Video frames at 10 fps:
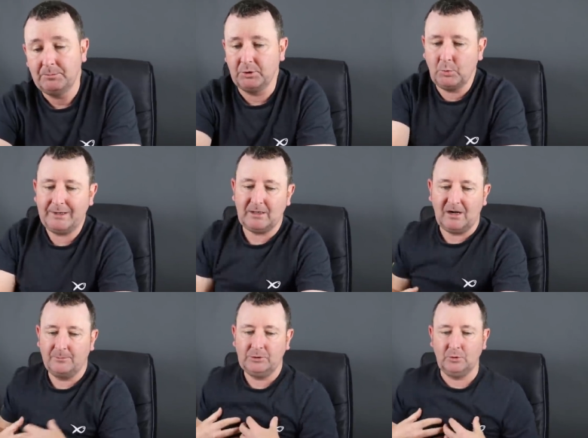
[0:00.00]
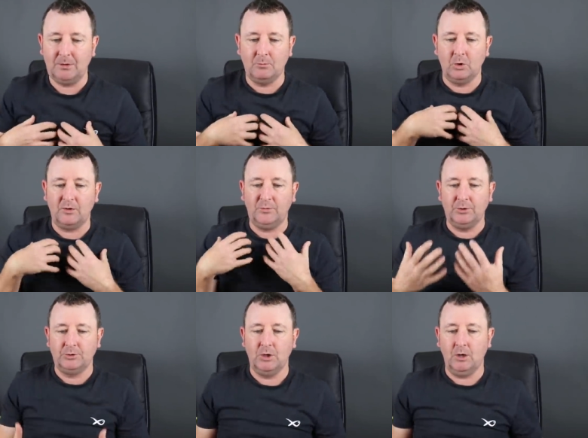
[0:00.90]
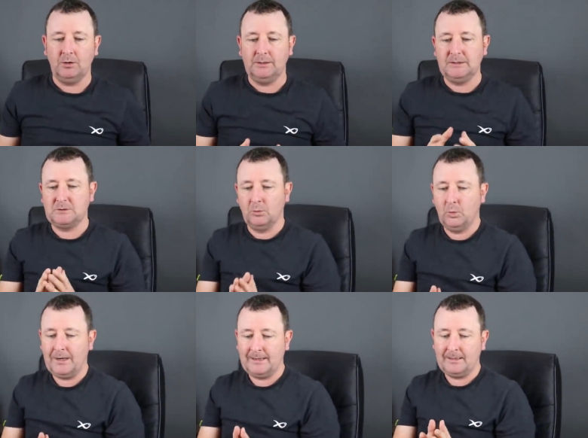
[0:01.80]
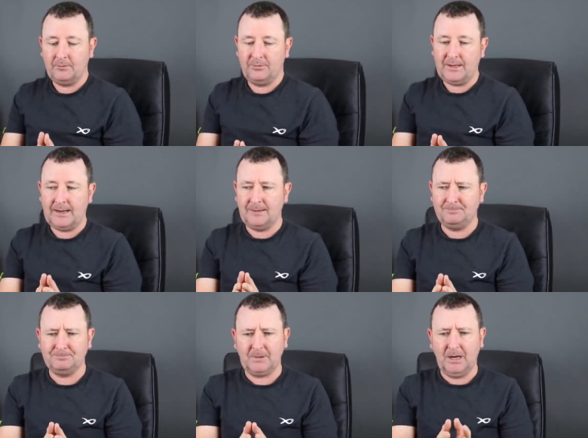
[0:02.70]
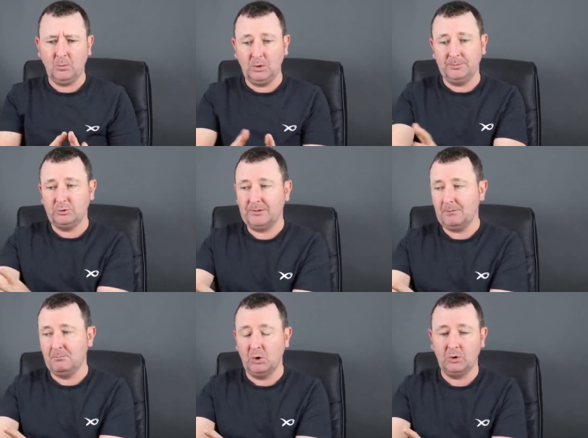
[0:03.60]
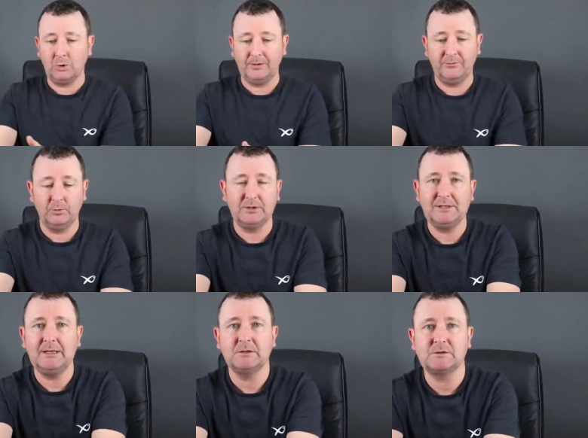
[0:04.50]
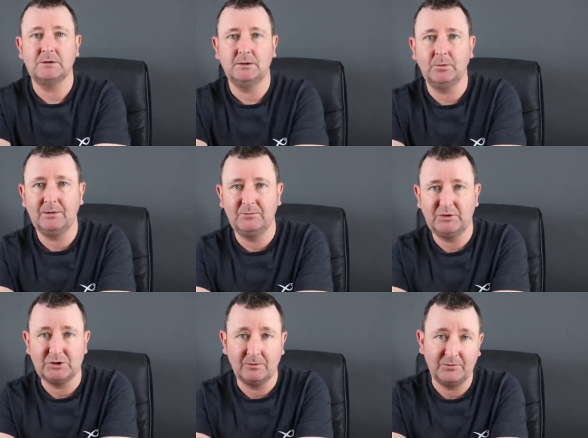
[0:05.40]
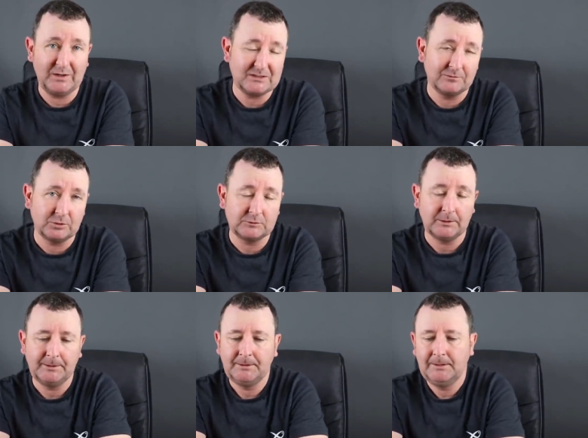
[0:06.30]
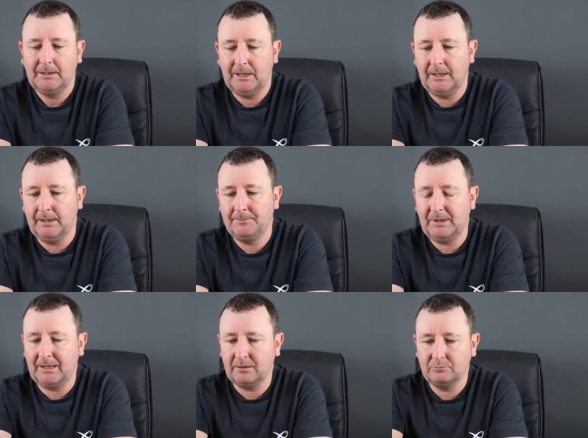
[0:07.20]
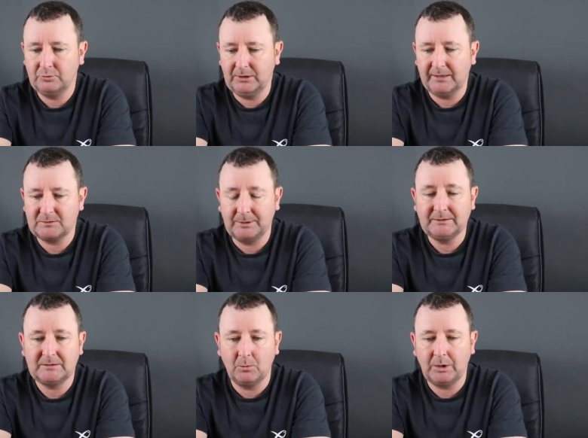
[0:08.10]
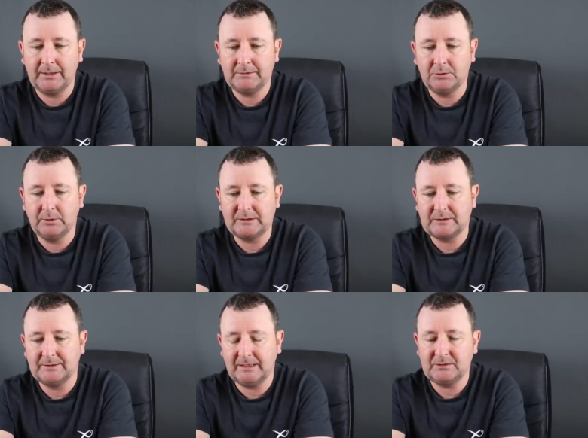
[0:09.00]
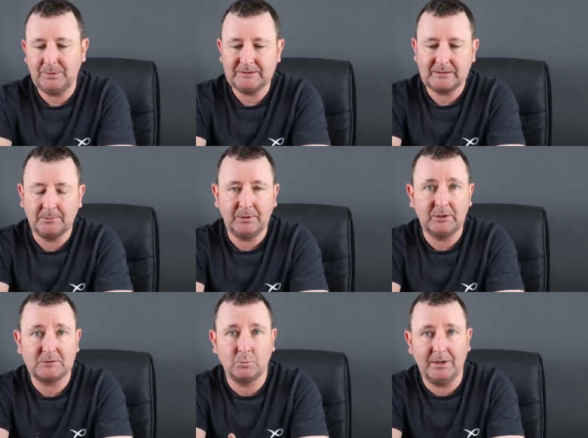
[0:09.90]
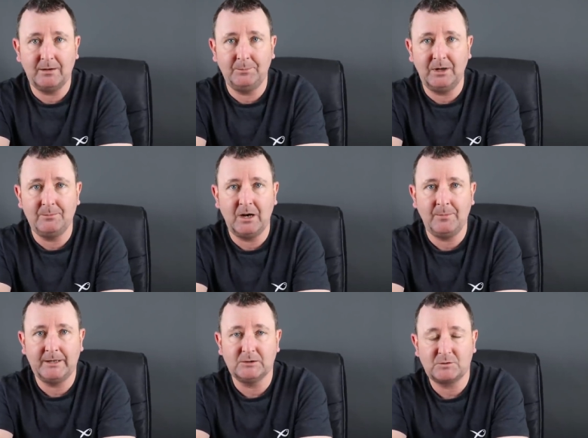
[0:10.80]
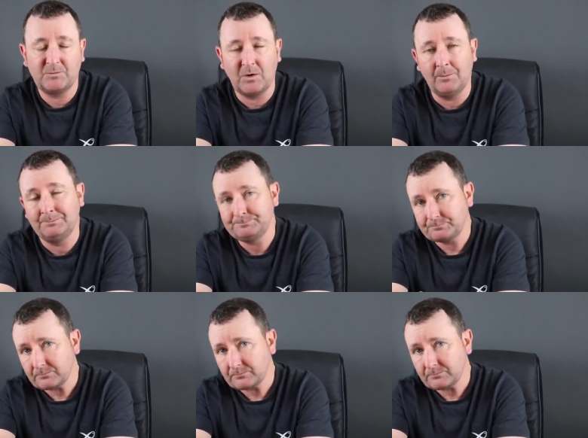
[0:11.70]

But the way that I've been doing it more often than not, and it's the way that I will be doing it more going through the year, certainly when I'm fishing on festivals, um, and I'll really explain to you why I do this, and that is basically because when I buy my maggots from